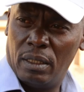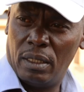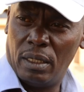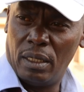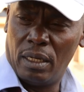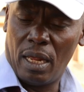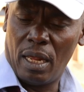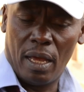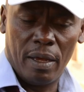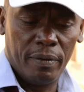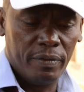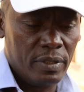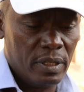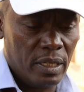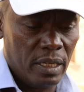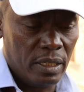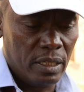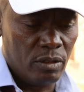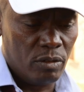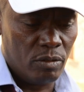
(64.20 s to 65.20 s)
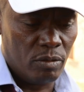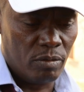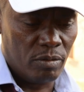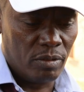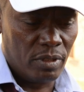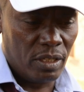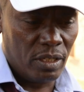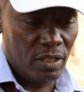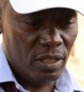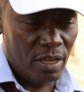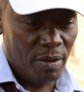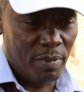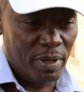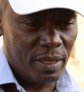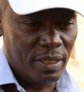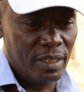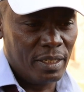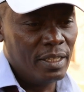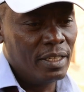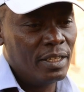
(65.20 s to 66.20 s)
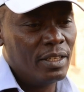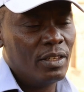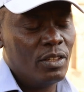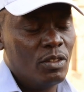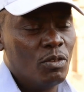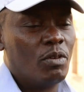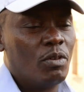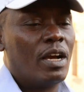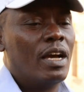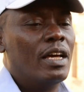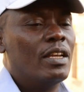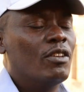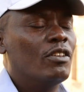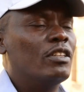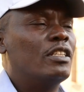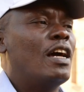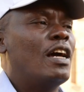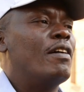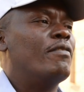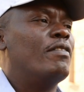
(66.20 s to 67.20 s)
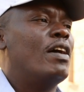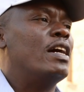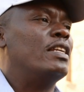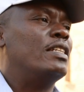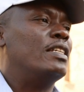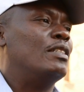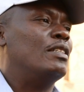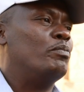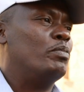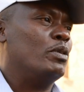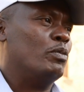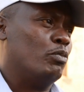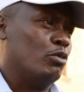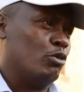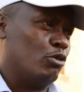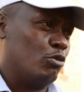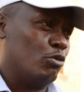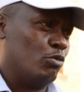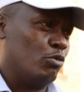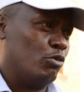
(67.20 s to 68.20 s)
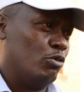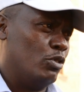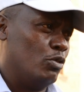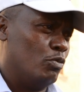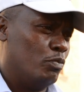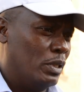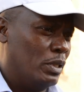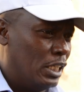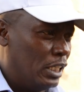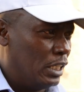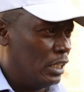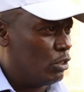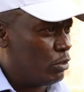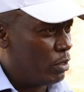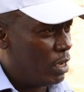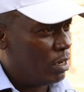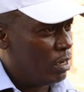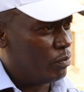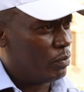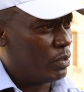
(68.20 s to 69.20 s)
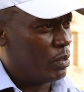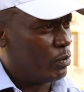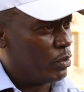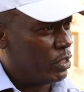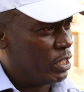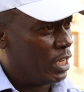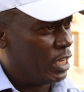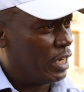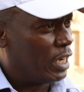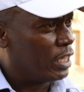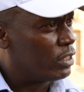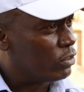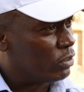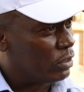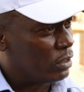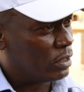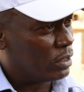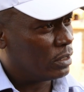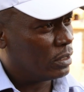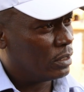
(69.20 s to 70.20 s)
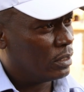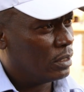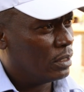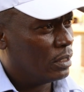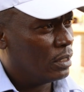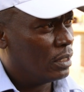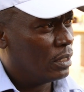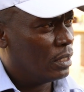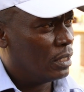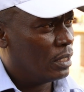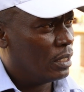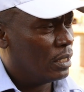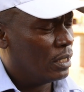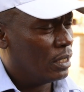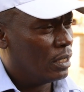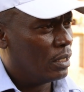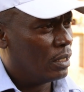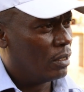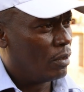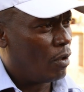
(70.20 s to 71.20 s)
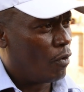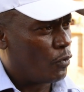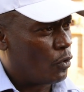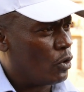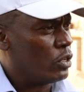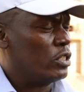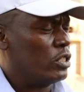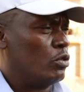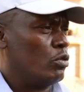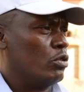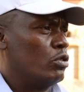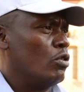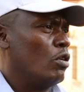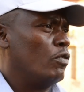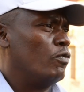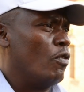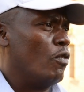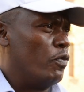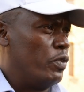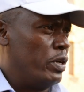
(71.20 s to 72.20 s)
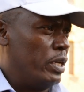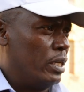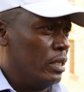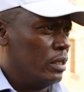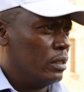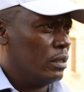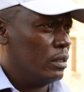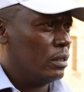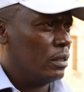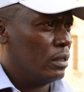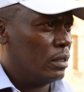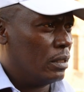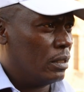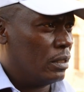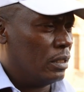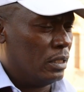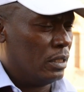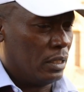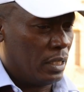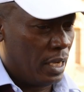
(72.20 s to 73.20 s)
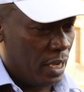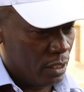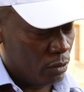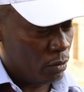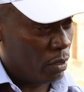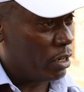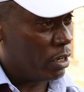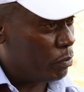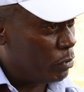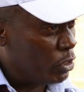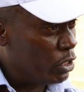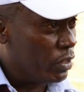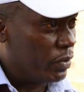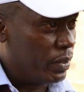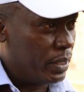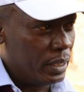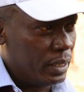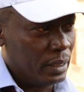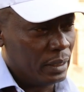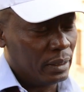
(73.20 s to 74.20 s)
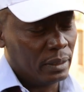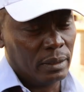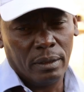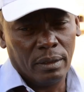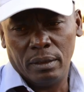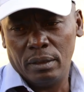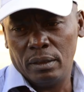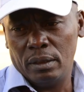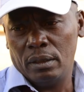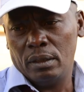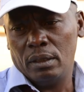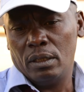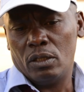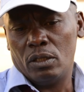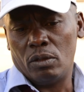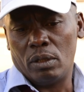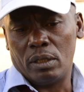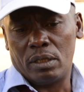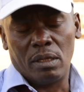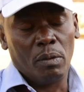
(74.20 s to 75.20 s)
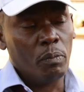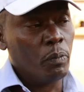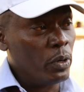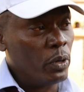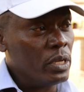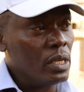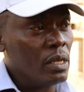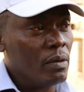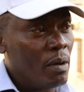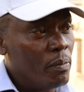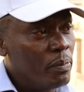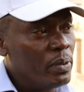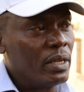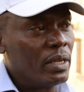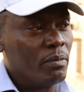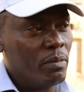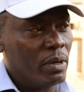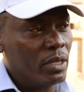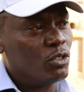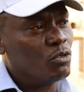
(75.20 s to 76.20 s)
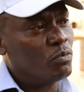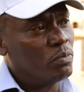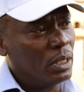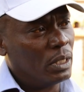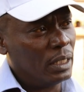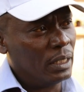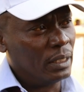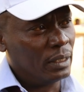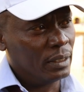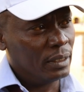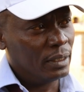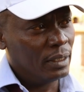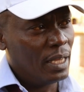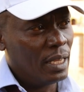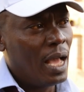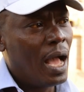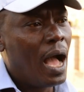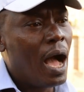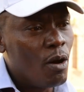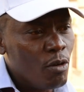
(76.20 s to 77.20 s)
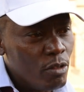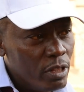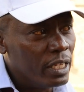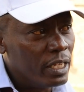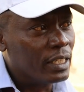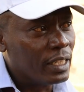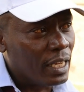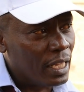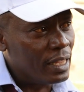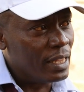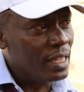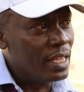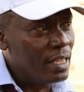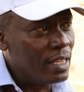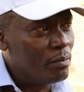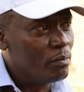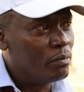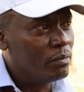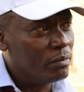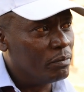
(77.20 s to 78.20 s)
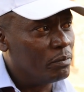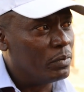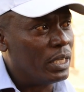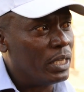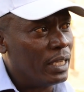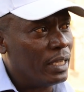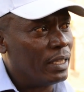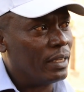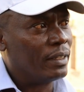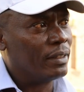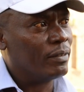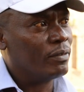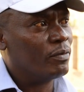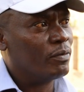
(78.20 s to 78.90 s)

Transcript: And I have said to the chairman, you cannot have handed people to Jubilee to help them in the elections. Of course, it was not for free. These guys were remunerated. So at some point, they were paid by Jubilee. How then can they be